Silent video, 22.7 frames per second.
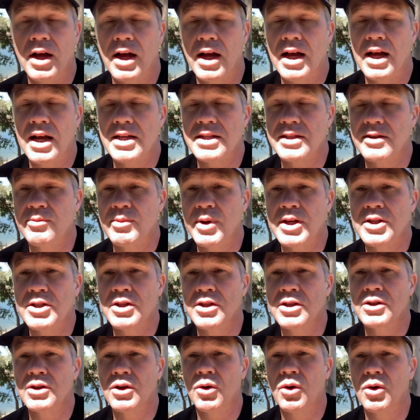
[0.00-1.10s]
As I've
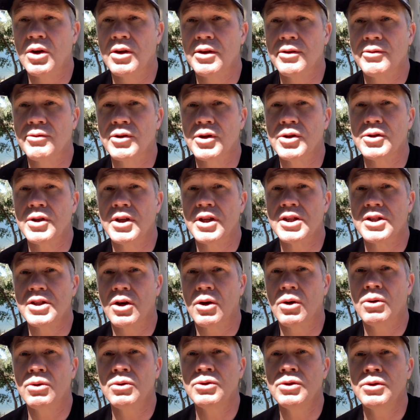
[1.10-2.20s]
mentioned, all of the fruit is
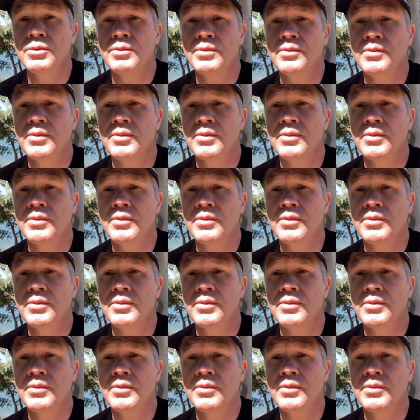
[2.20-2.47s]
old,